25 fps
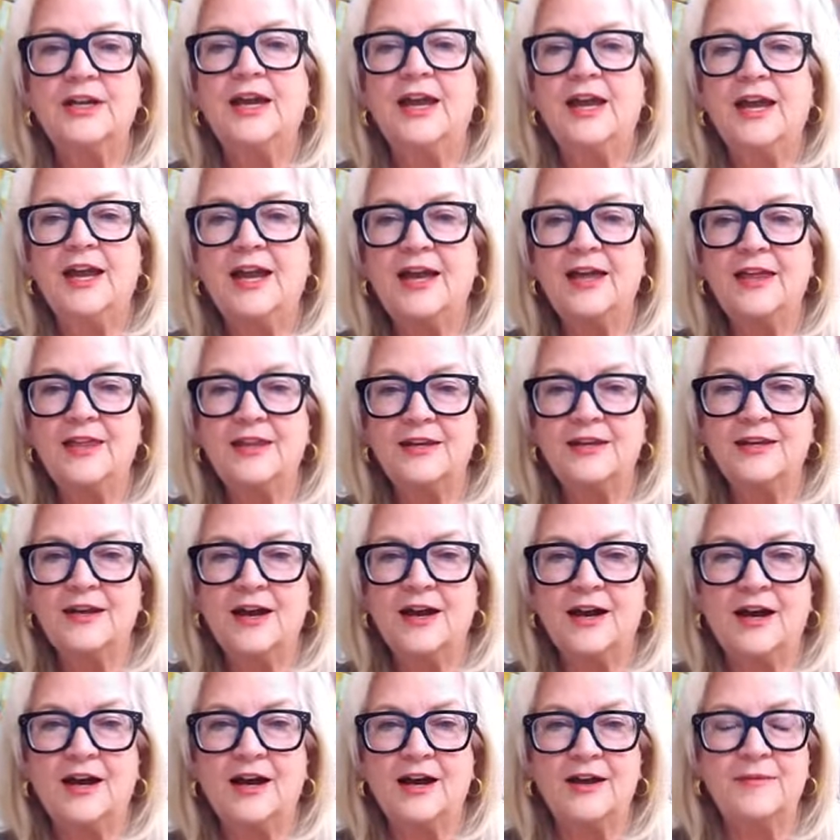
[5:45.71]
And
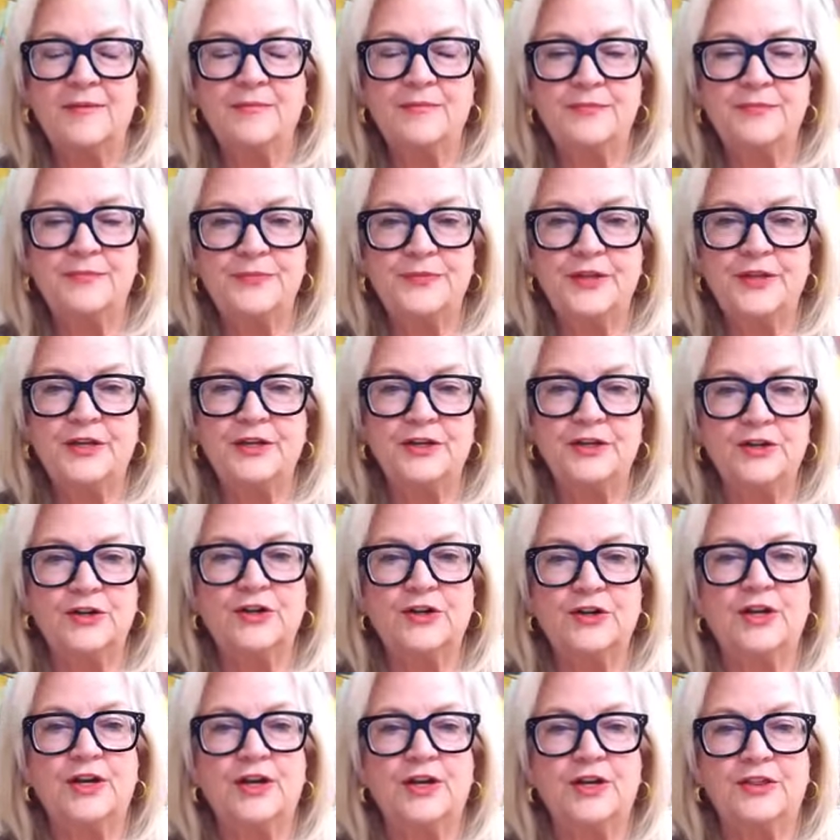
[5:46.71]
then you're
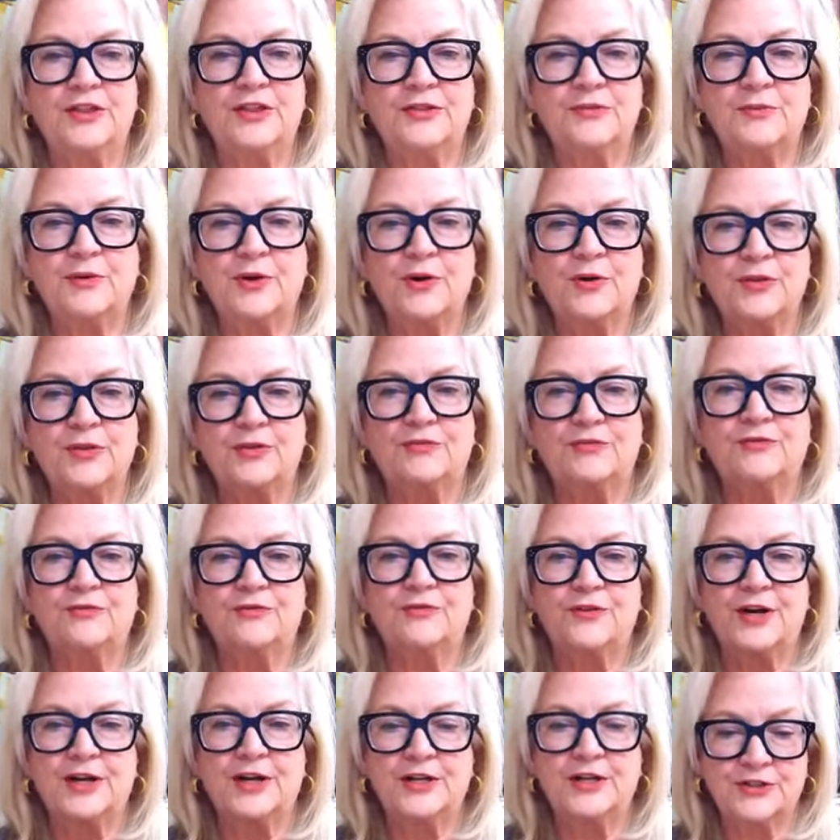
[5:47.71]
going to throw the
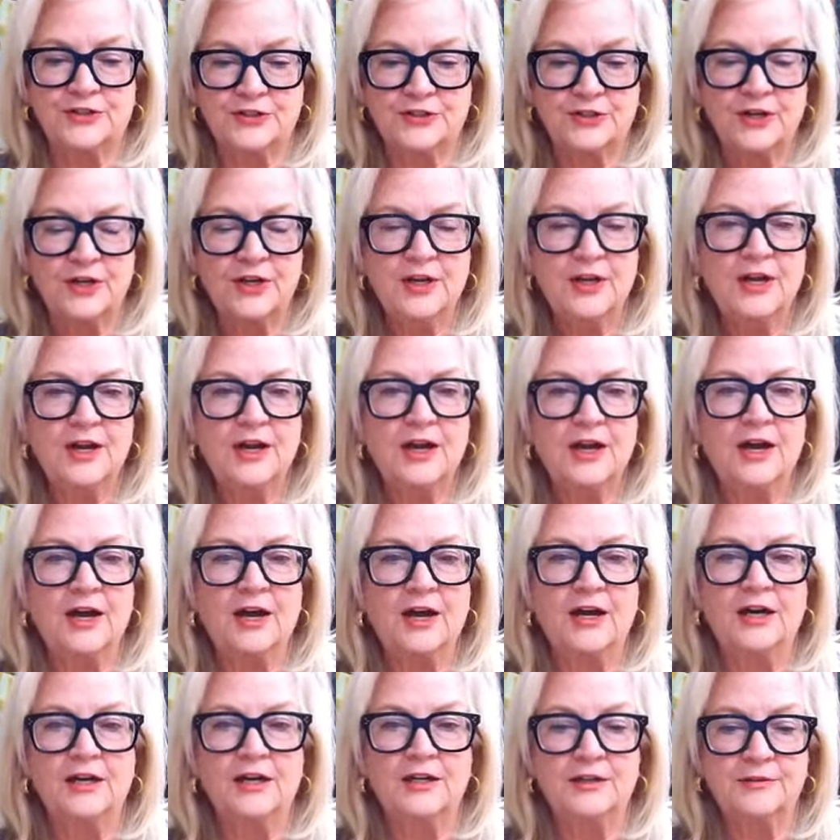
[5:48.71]
fresh
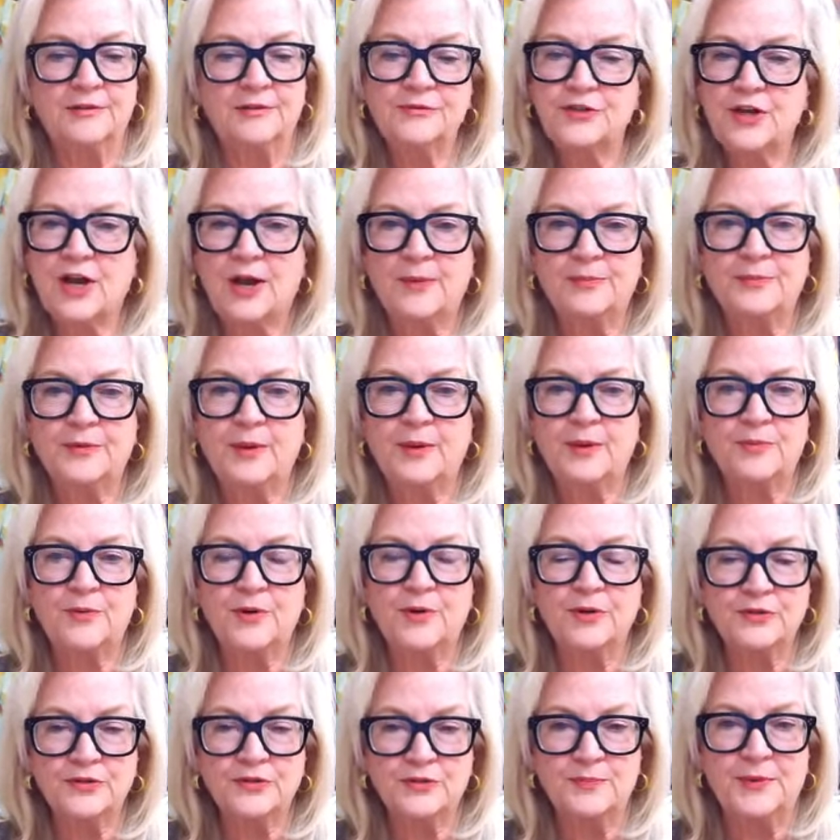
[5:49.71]
chopped up
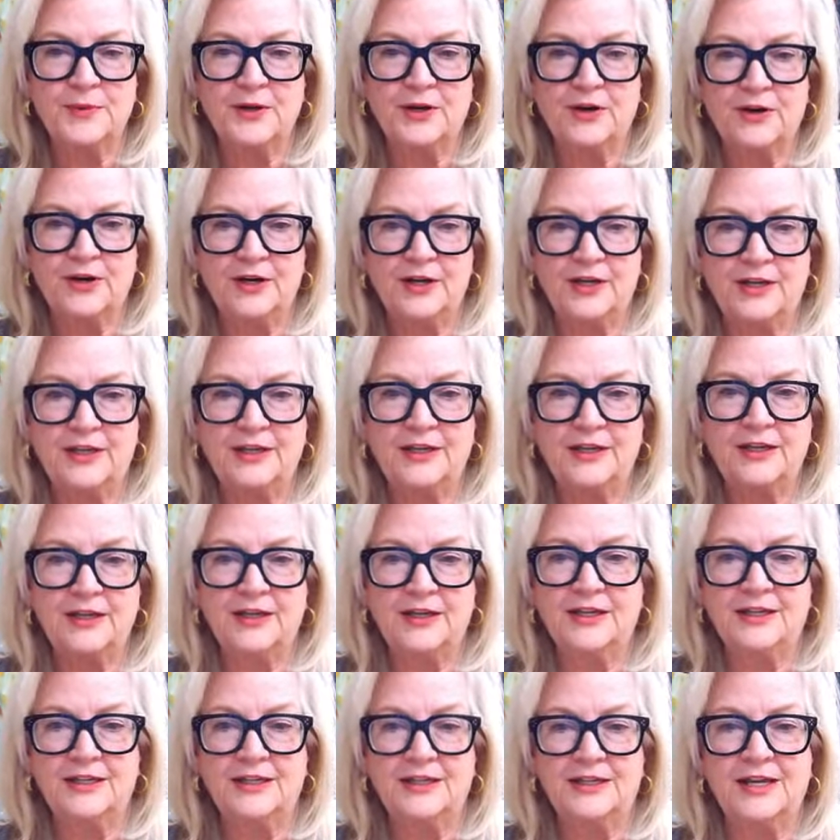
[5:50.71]
rosemary
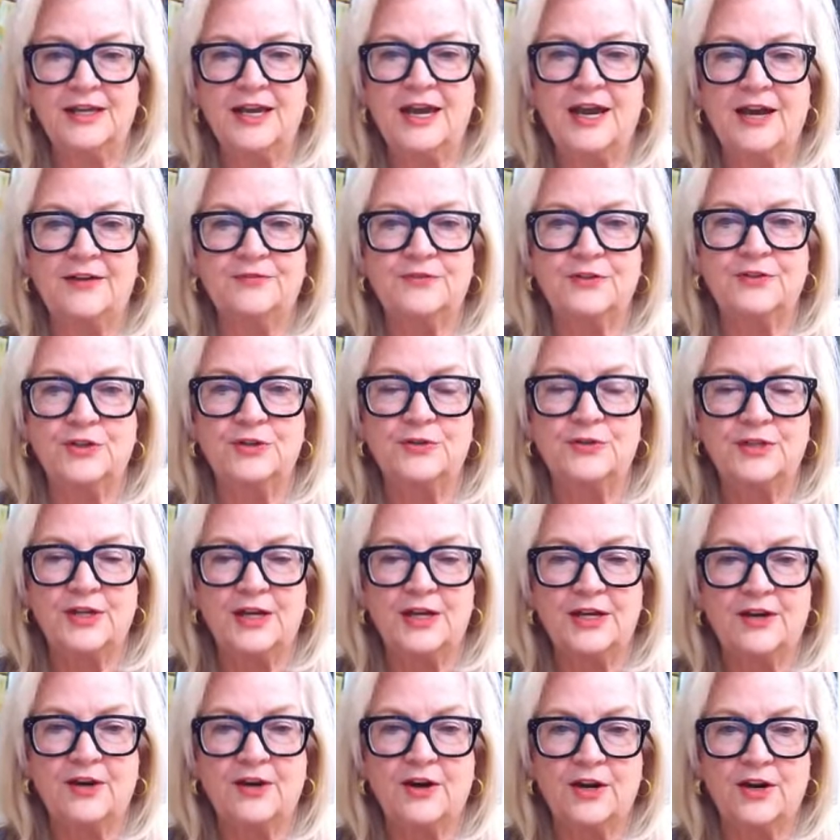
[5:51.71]
in after you
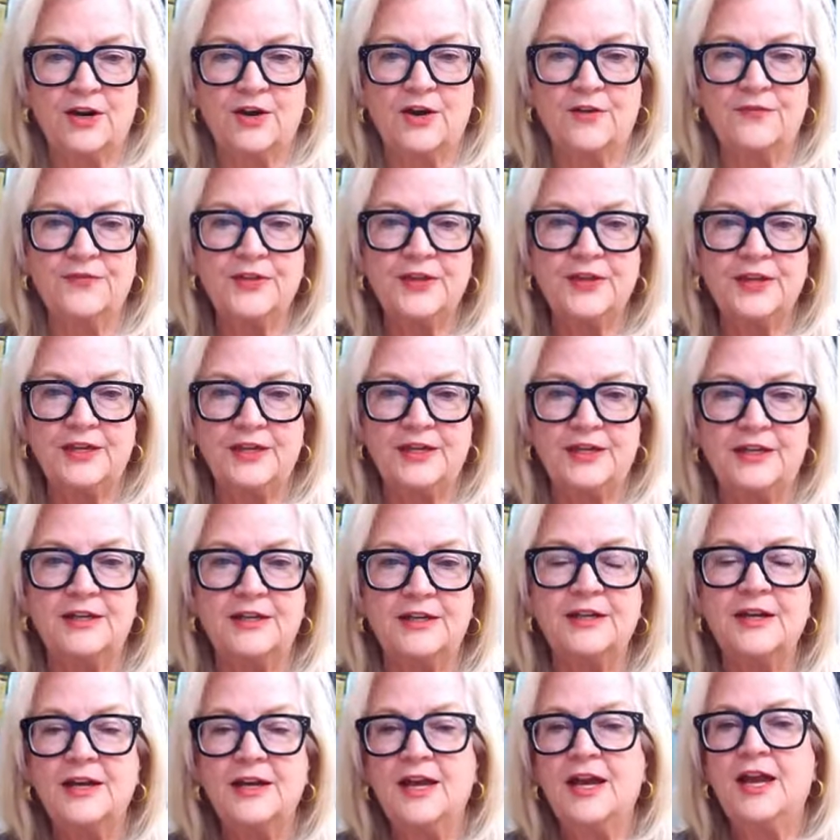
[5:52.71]
take it off the heat.
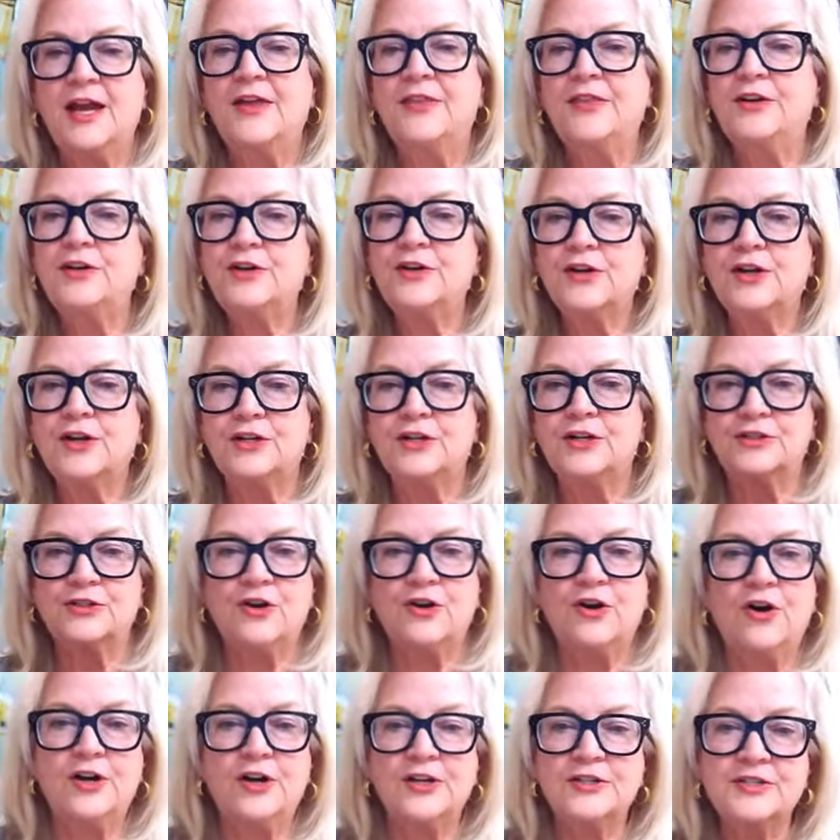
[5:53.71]
And then you're going to
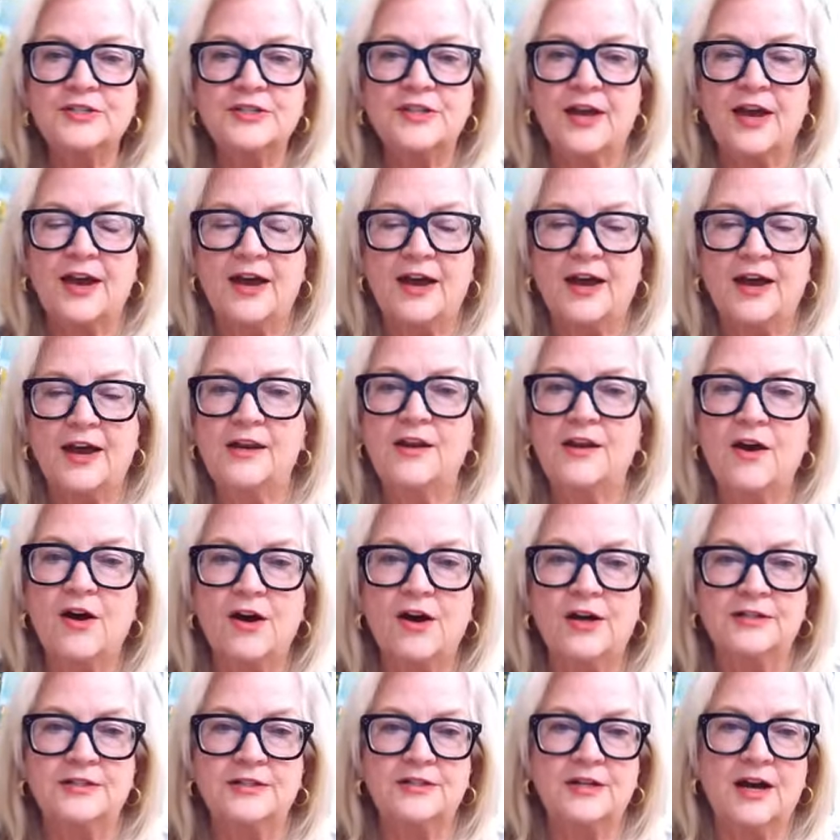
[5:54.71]
toss that
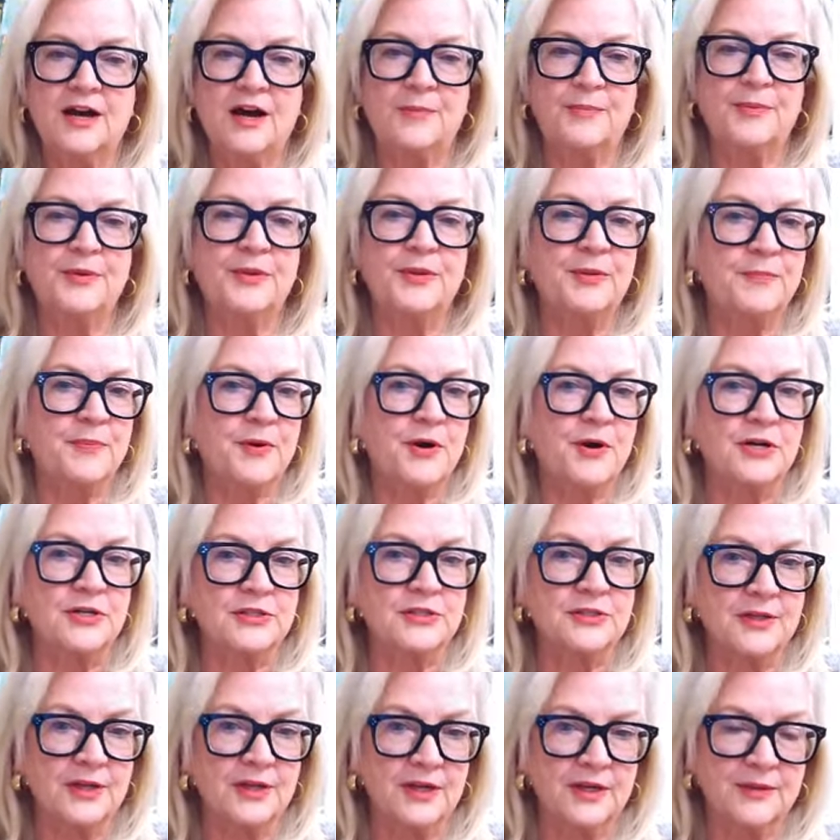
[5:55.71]
on top of the
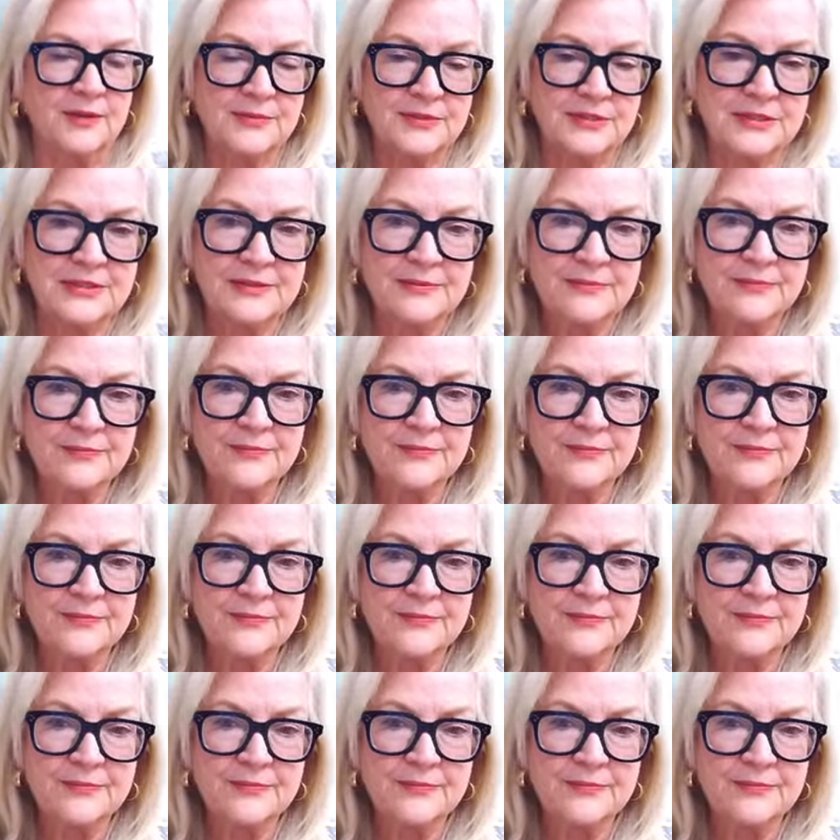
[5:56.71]
parsnips.